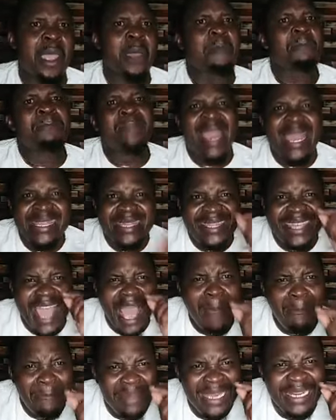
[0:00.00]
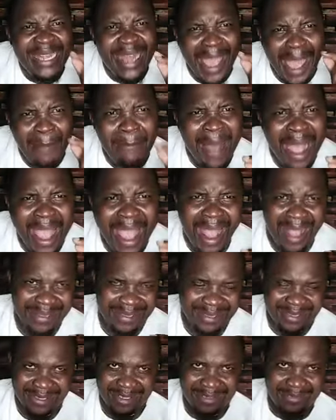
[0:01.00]
May there be
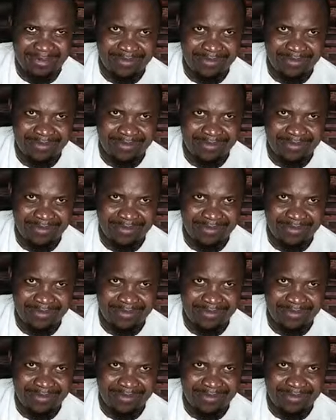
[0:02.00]
Nehemiahs